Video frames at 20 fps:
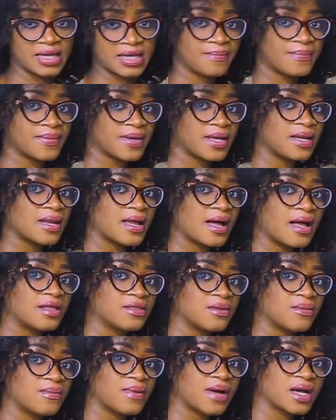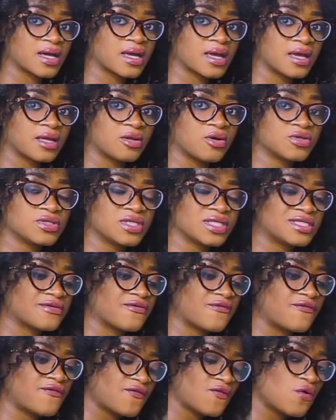gaping at the back and all these
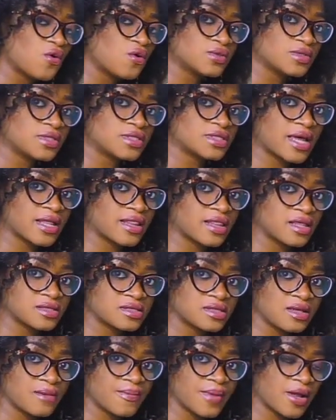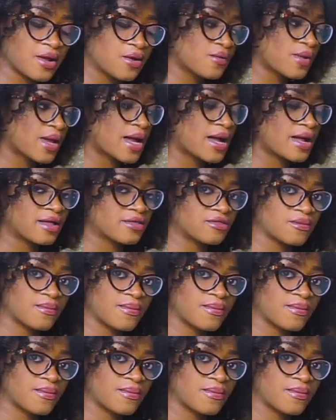folds at the zip area at the